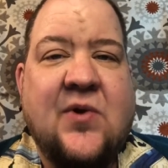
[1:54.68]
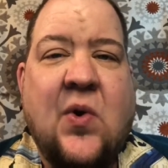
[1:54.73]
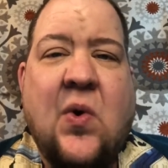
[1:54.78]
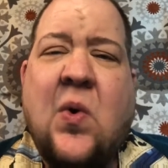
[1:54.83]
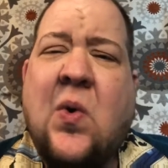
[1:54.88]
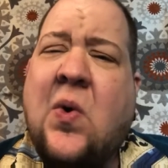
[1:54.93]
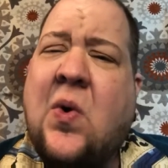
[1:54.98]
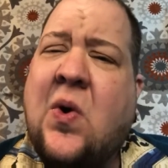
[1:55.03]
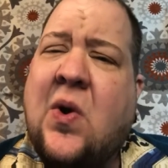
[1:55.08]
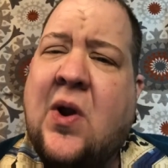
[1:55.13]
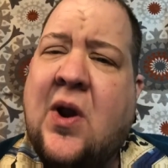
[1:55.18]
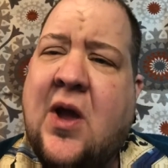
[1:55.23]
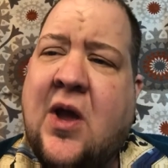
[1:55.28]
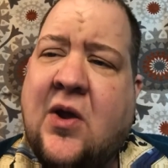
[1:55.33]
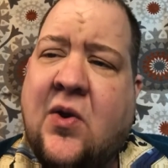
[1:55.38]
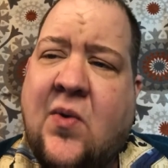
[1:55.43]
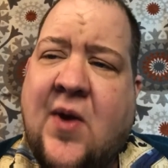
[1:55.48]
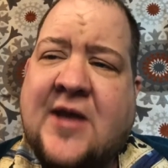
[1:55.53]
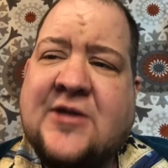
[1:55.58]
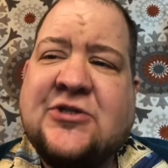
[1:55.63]
or a
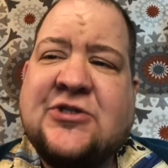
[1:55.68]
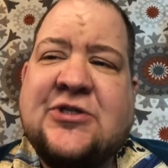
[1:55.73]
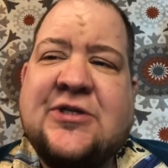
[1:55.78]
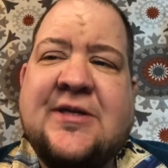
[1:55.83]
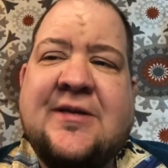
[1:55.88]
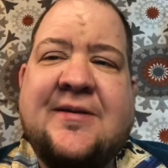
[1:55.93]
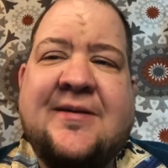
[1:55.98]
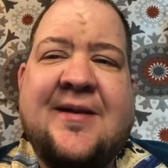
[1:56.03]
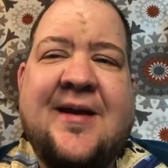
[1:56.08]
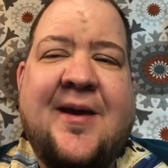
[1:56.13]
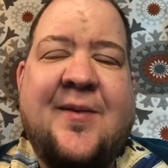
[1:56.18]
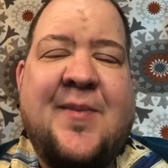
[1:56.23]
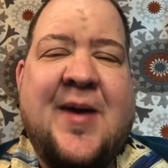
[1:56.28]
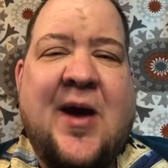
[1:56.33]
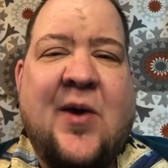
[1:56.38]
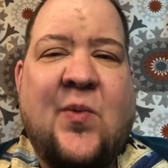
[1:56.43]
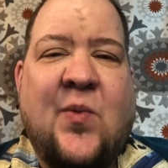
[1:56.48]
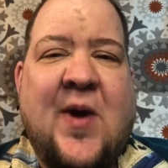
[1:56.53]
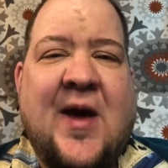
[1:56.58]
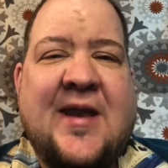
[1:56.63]
question
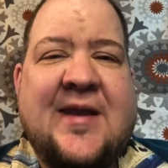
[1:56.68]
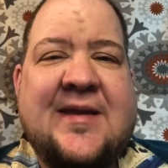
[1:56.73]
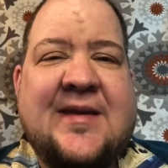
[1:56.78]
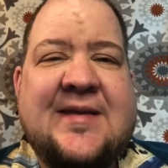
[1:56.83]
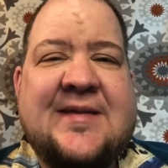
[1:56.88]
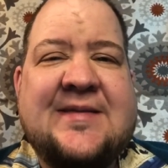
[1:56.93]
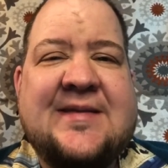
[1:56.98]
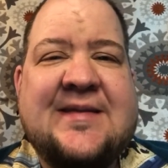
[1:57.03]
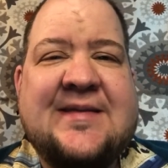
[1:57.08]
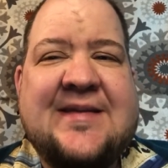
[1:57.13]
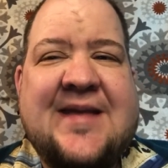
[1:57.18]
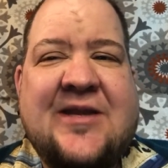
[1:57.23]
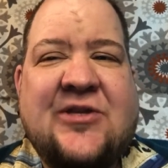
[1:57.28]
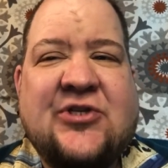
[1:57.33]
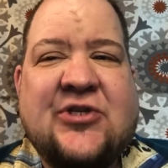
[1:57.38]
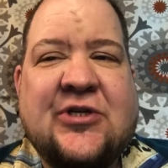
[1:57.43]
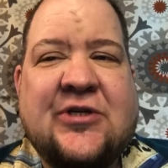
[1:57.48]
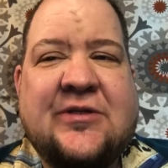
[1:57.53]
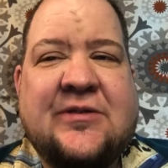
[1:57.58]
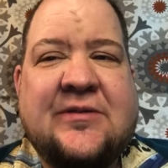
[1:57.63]
about what is
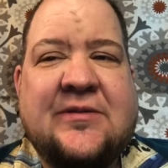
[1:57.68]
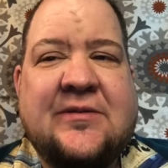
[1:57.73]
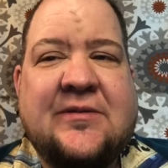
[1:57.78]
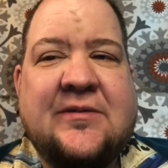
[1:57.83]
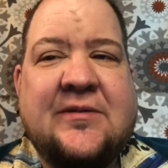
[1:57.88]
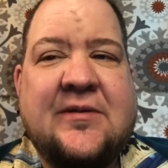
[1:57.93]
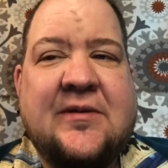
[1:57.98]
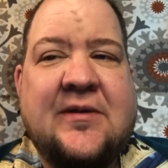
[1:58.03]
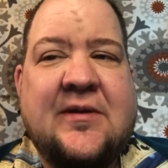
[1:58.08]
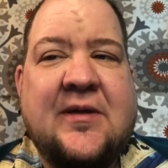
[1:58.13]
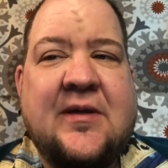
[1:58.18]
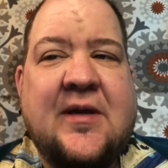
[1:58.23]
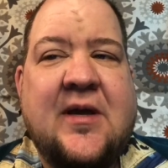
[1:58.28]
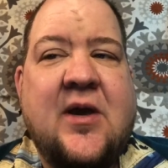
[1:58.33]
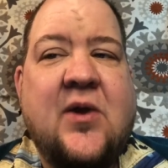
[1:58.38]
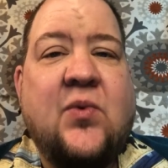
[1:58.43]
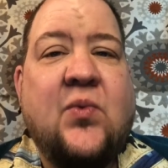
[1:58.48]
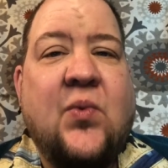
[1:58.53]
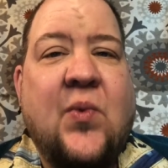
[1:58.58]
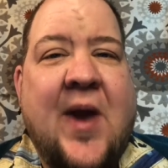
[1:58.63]
essential,
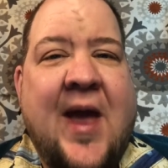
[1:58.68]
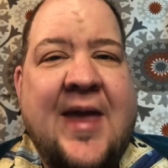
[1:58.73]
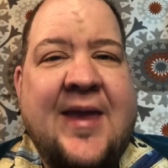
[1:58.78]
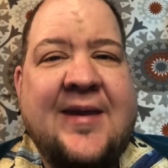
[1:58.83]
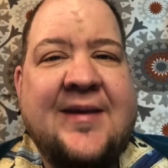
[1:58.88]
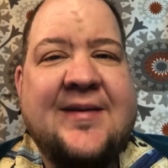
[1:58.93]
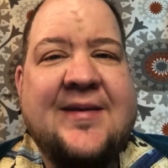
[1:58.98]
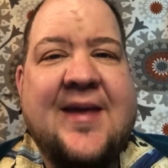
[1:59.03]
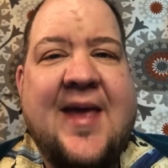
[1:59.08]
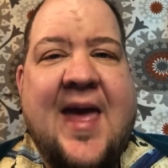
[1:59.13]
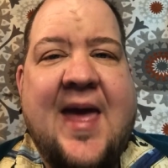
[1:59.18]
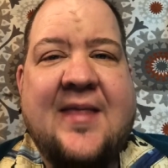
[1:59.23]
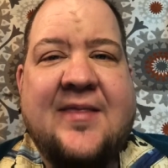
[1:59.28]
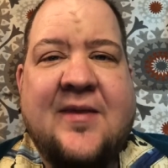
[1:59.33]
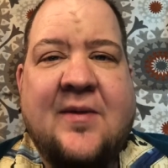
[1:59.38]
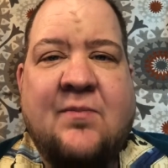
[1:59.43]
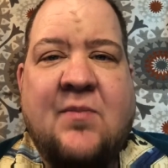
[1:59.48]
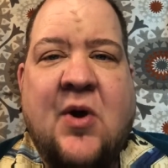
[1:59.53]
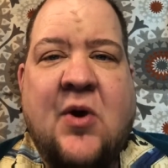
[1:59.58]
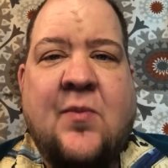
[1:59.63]
right at
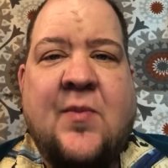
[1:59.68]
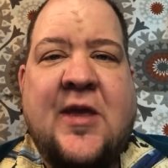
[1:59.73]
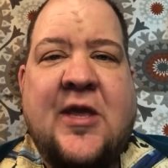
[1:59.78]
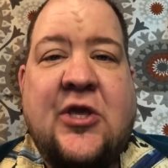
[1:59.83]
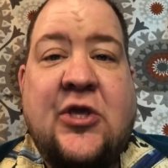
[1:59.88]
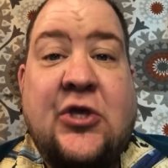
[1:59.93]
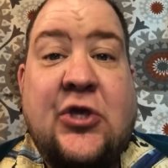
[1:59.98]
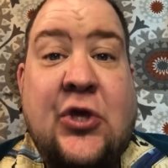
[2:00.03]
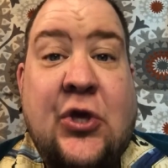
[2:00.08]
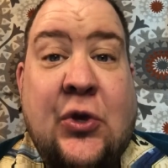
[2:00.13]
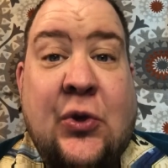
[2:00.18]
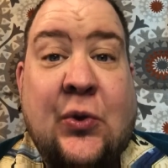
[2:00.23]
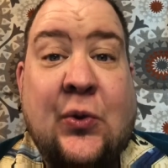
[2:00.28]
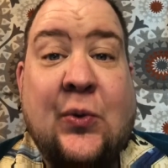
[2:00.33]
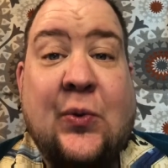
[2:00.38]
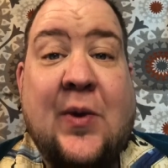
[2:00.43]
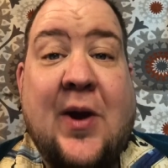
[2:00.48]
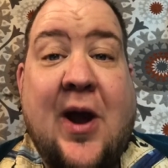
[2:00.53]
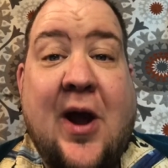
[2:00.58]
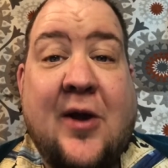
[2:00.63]
the moment
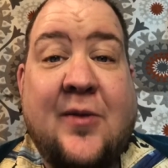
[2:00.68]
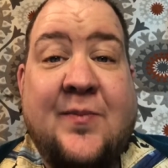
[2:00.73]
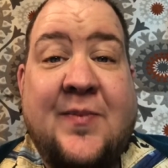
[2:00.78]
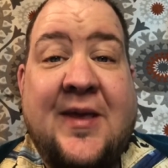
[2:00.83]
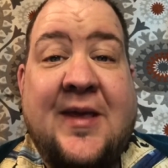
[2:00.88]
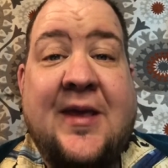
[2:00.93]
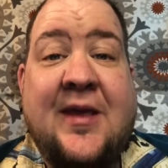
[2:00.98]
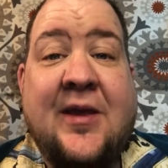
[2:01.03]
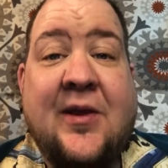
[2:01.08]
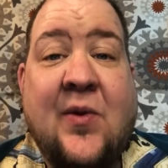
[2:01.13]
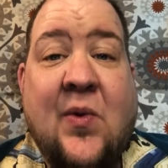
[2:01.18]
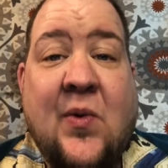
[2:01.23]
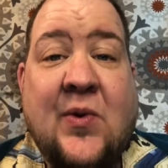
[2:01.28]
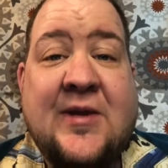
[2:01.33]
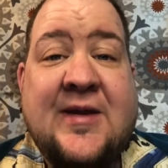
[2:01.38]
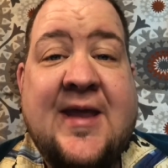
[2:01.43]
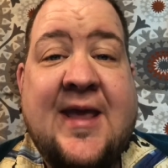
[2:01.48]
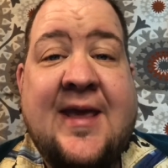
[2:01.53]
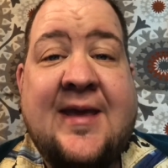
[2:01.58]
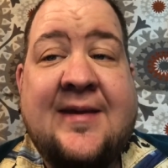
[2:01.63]
you are being
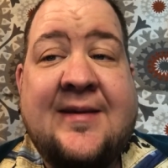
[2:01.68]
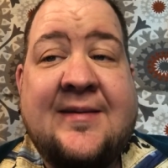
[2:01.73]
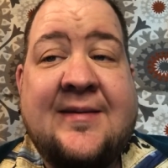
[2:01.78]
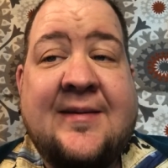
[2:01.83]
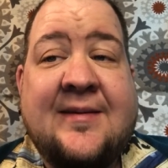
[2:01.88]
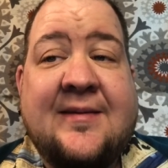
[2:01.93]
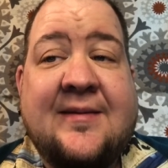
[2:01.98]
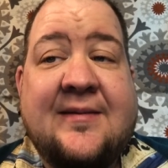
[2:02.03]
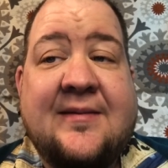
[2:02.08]
ordained.